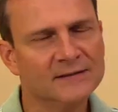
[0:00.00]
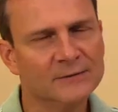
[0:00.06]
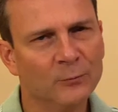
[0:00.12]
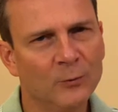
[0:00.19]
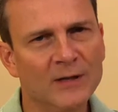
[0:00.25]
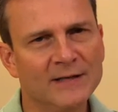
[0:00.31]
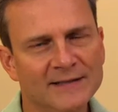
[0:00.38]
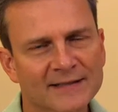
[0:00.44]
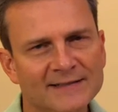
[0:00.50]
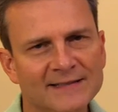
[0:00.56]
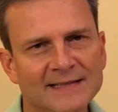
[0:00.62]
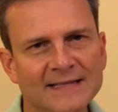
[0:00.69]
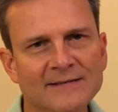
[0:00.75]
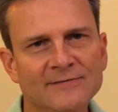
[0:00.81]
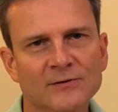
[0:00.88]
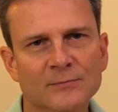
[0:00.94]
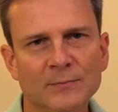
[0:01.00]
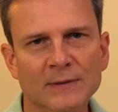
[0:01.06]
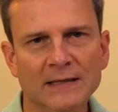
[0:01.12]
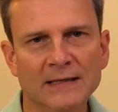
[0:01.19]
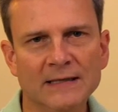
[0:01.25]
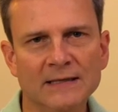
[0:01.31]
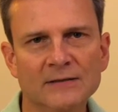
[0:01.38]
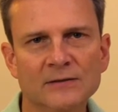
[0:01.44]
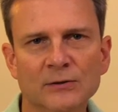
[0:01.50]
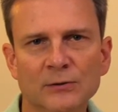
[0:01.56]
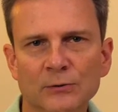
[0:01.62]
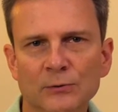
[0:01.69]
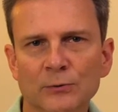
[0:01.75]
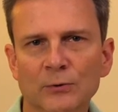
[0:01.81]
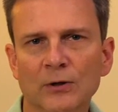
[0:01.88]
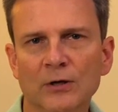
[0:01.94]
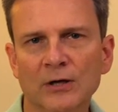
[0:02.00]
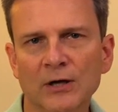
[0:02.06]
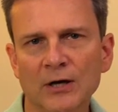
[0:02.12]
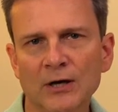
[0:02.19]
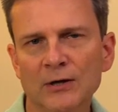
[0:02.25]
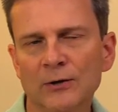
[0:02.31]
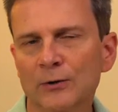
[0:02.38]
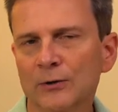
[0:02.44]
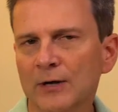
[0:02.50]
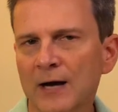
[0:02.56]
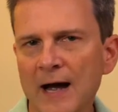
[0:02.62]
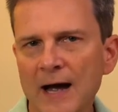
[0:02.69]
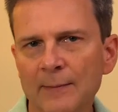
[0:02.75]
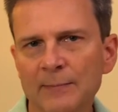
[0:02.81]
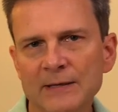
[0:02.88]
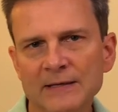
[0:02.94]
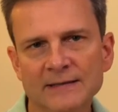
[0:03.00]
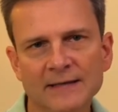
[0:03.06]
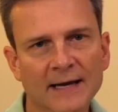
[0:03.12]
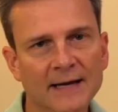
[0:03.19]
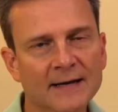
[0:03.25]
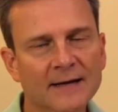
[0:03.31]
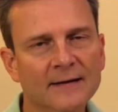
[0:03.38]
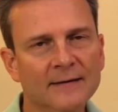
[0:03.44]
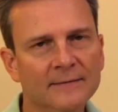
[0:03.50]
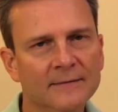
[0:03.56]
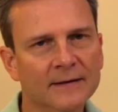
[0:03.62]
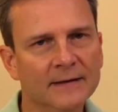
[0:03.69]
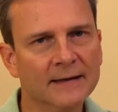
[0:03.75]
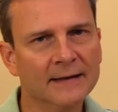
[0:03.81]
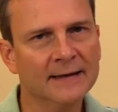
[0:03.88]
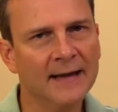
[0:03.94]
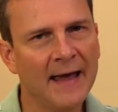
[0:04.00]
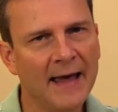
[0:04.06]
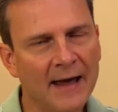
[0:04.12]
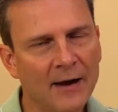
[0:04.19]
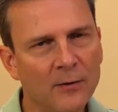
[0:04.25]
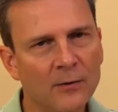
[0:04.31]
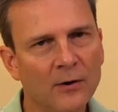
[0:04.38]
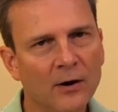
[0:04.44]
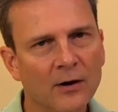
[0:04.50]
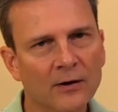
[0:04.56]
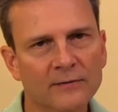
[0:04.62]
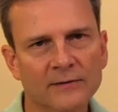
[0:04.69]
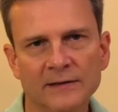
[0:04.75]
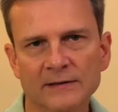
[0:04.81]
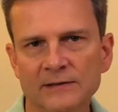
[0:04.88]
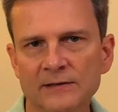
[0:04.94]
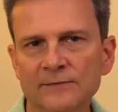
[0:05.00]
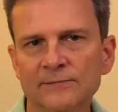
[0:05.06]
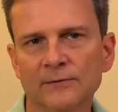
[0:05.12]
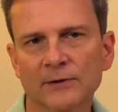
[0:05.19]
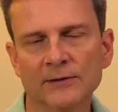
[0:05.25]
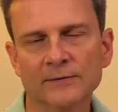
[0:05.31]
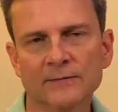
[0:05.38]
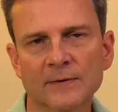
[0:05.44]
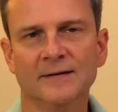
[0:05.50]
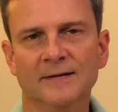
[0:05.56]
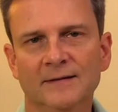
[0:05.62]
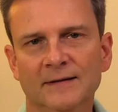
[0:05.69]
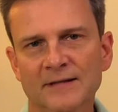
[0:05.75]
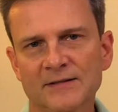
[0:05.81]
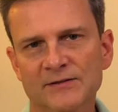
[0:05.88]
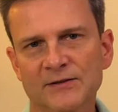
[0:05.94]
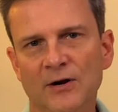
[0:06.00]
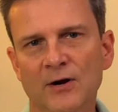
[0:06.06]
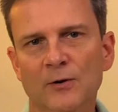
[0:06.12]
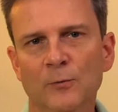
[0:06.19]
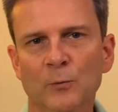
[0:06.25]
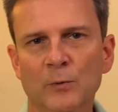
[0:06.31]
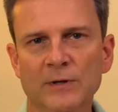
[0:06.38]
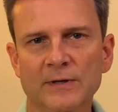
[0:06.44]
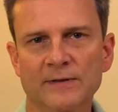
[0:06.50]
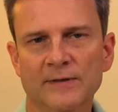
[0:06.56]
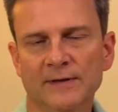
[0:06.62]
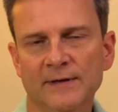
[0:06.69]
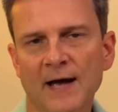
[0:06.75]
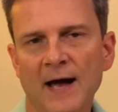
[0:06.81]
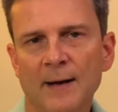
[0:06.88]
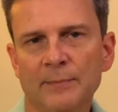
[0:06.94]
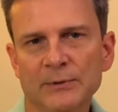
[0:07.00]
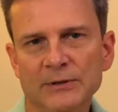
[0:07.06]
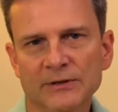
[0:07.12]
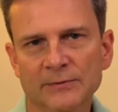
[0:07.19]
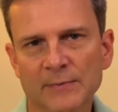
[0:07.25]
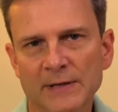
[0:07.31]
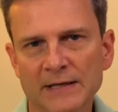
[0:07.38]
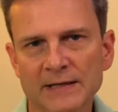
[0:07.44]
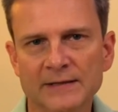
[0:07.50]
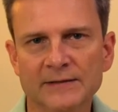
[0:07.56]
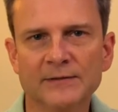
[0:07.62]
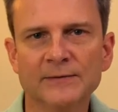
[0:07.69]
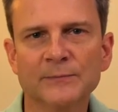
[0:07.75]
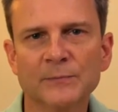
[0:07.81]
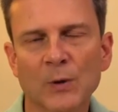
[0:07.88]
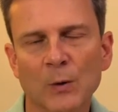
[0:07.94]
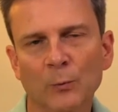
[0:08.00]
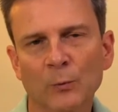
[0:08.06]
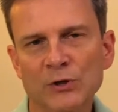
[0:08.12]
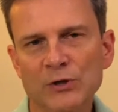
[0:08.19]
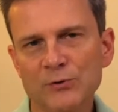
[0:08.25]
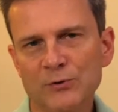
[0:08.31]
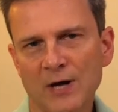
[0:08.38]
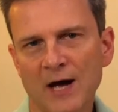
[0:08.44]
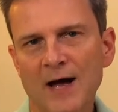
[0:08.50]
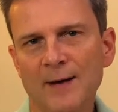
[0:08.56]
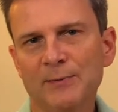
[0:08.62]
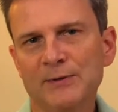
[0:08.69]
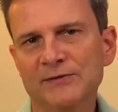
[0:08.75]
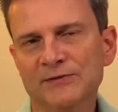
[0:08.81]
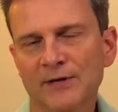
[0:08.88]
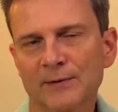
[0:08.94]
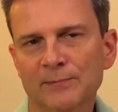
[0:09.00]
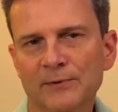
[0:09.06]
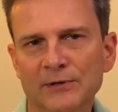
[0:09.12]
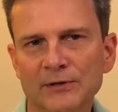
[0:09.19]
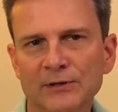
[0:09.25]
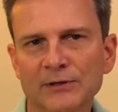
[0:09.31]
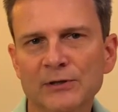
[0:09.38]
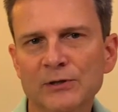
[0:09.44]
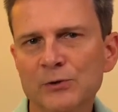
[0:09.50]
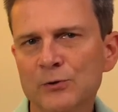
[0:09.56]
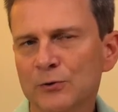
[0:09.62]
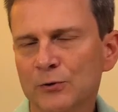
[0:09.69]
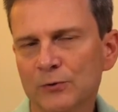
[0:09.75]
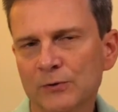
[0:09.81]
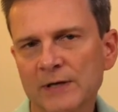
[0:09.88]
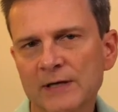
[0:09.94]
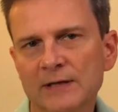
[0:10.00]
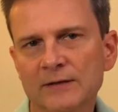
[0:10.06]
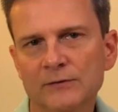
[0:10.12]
What does it even mean to cut or copy data, and how are they different? Let's start with the copy command. When you copy something, you create a